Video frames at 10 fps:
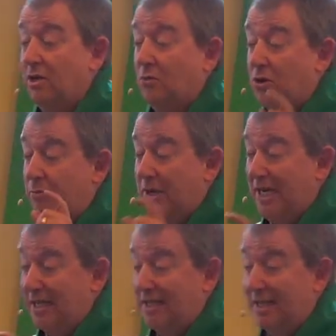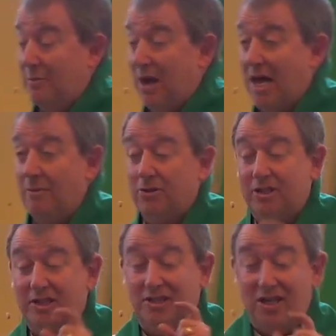The word peace in the
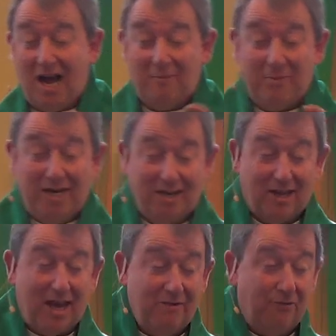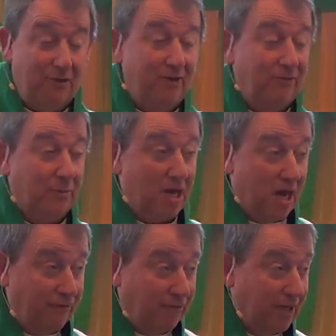Bible does not mean a life free from
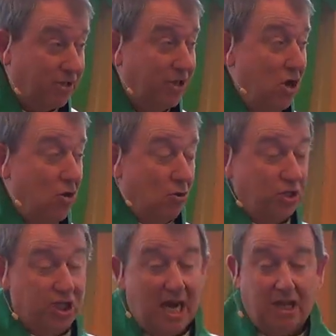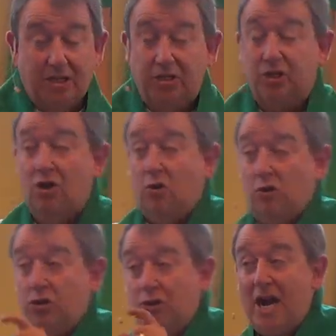conflict or challenge
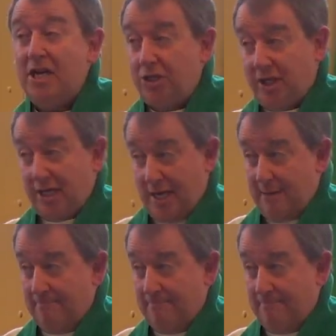or tragedy.